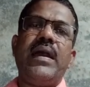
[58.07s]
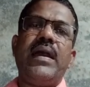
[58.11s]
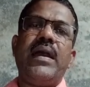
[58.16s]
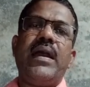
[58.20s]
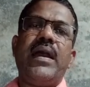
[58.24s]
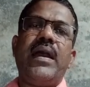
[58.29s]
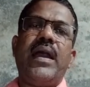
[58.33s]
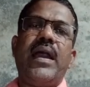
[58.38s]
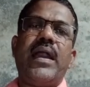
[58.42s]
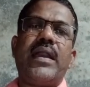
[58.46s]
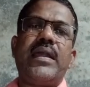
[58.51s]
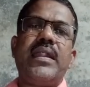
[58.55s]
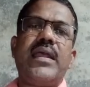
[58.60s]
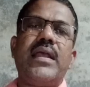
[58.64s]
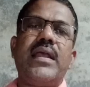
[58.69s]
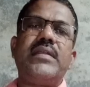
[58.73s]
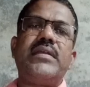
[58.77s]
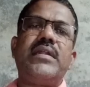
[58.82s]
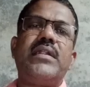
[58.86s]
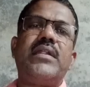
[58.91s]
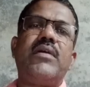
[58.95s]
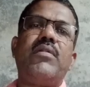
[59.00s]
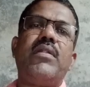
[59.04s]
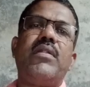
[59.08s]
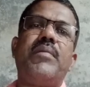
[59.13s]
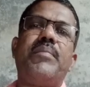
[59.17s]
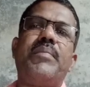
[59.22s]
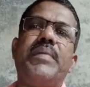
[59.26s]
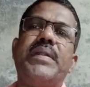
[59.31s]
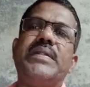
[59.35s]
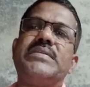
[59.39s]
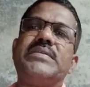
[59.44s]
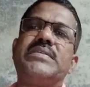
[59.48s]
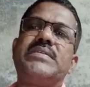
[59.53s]
agriculture
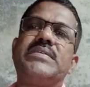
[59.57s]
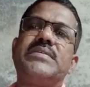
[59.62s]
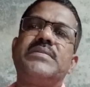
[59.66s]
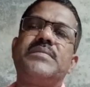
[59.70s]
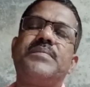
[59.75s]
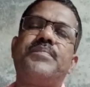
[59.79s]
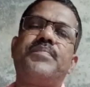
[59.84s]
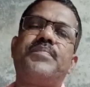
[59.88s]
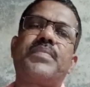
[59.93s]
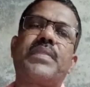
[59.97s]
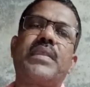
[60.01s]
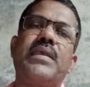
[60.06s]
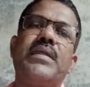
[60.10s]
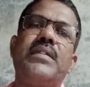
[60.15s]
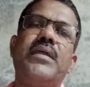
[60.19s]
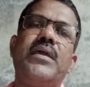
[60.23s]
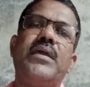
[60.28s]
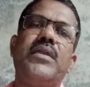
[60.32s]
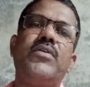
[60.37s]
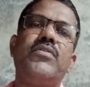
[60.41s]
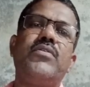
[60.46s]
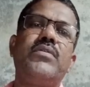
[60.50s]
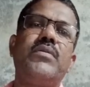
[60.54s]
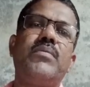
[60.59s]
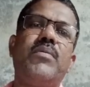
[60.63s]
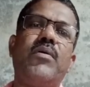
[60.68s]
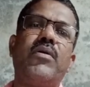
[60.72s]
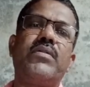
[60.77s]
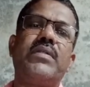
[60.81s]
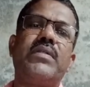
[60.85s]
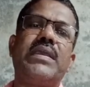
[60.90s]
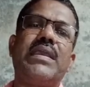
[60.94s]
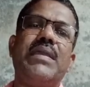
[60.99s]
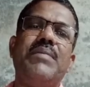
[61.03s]
developments they used for
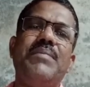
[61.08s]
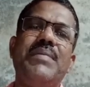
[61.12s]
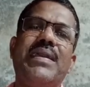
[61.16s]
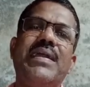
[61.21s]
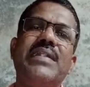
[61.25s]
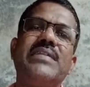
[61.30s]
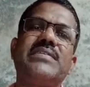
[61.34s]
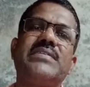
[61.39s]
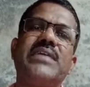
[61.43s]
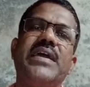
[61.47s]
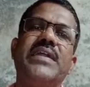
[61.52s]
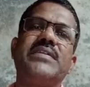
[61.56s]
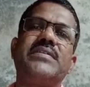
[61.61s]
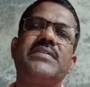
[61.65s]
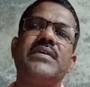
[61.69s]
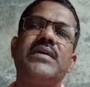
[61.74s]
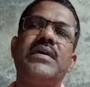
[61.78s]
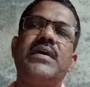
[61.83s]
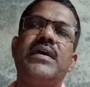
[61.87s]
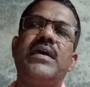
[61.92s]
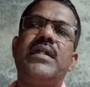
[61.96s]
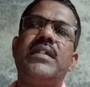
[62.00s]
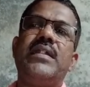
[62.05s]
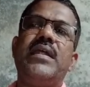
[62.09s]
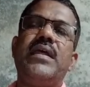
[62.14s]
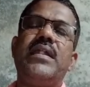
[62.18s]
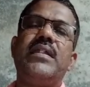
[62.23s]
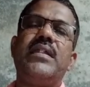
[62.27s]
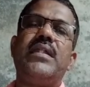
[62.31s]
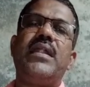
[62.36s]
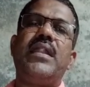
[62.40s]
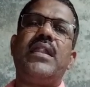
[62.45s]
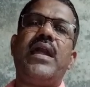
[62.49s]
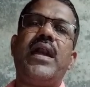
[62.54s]
the chemical sites, then
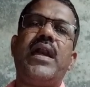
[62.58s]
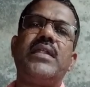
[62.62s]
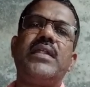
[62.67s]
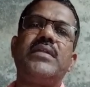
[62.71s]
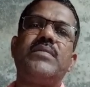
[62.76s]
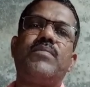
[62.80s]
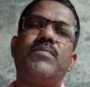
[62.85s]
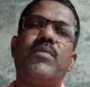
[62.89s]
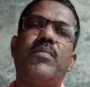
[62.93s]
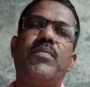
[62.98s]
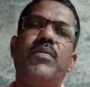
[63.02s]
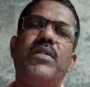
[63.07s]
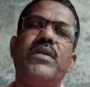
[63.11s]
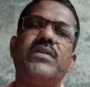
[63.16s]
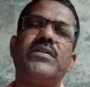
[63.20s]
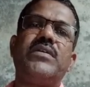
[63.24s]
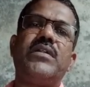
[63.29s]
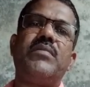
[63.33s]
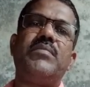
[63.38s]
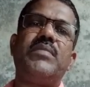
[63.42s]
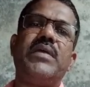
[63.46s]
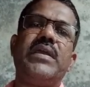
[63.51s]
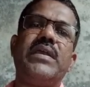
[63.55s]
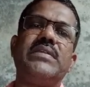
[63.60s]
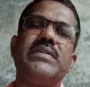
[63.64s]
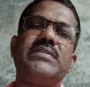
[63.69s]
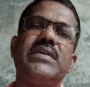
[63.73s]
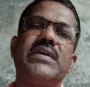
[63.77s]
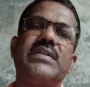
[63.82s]
the large population of the insects